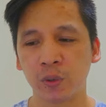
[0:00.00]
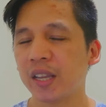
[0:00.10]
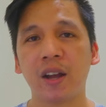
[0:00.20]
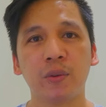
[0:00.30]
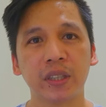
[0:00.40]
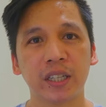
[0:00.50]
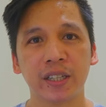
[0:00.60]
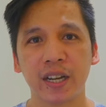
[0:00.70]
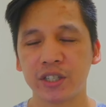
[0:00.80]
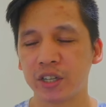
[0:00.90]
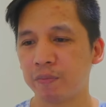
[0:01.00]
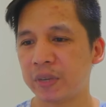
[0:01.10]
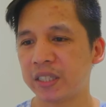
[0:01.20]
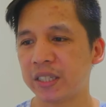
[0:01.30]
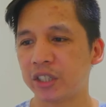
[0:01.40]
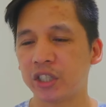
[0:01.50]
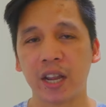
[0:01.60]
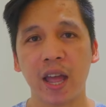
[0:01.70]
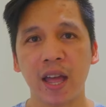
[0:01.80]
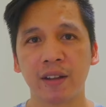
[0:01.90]
Yeah, what are the achievements that
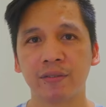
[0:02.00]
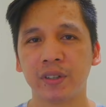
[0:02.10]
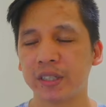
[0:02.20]
she has?